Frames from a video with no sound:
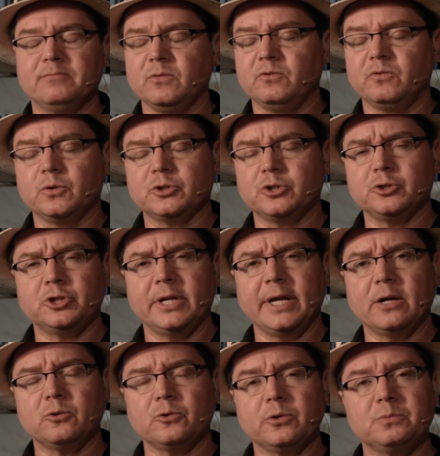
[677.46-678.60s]
for searching
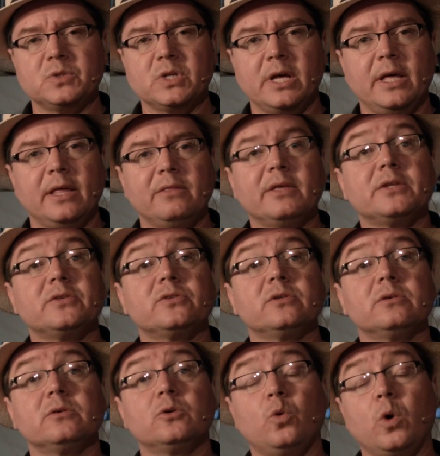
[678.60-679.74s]
algorithms, that
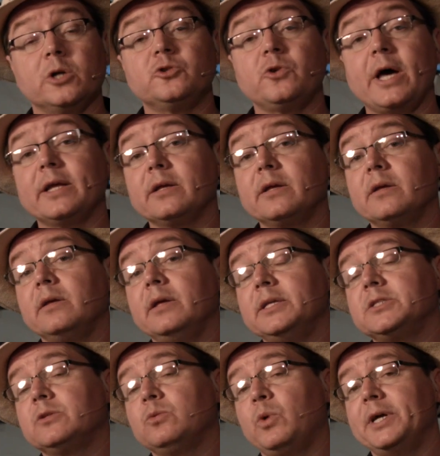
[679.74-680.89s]
quadratic
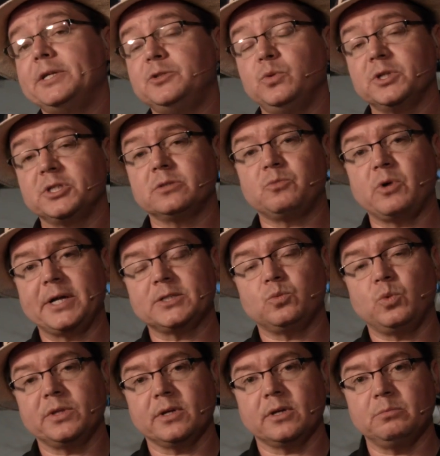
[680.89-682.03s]
is the way to express
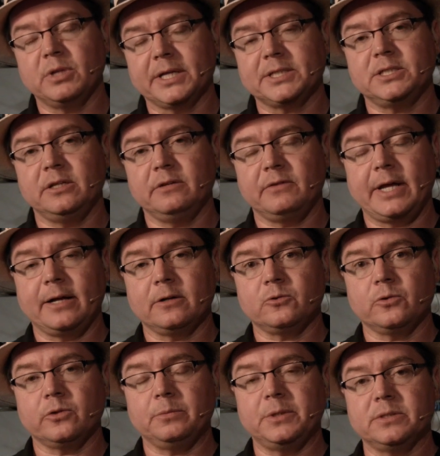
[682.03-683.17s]
what the complexity of that
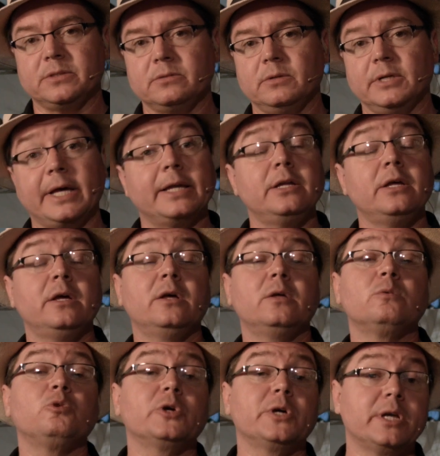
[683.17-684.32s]
algorithm is. Again,
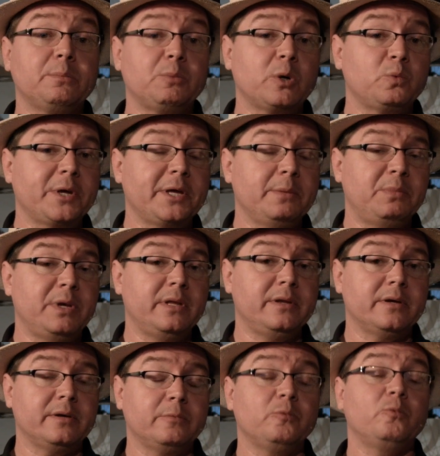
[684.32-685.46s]
look it up on
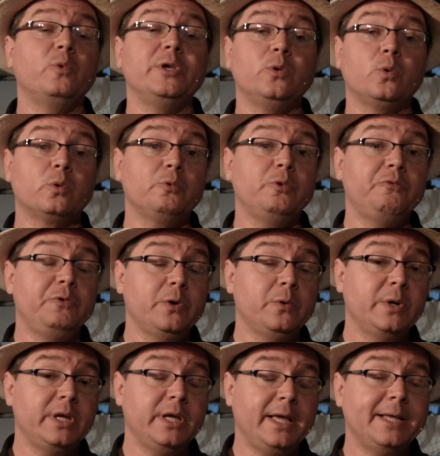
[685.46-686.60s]
Wikipedia. When you're
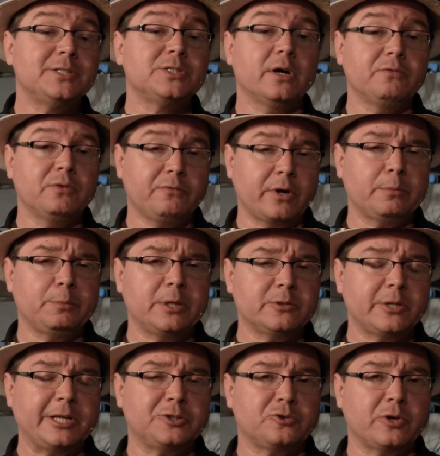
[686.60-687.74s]
reviewing each of the fundamental
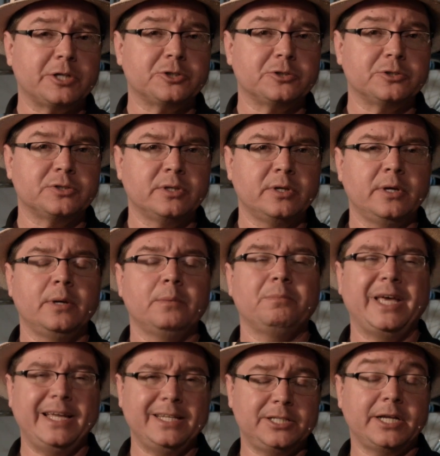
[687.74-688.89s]
data structures,
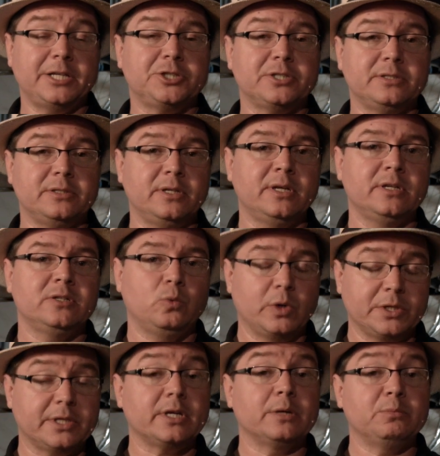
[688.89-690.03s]
pay attention to
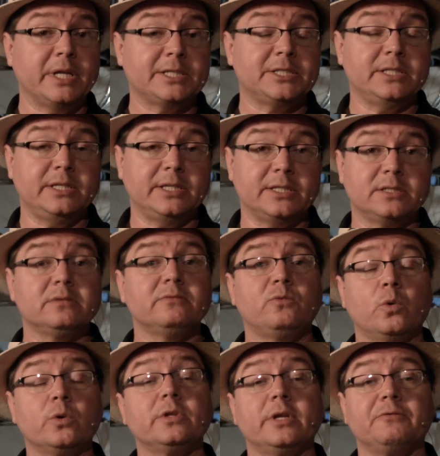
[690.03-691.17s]
what the complexity is
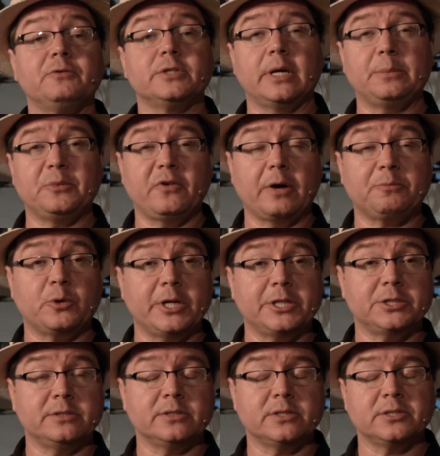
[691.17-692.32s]
for the different type of
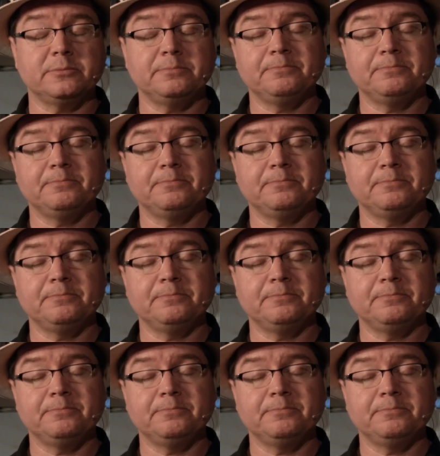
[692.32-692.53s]
operations.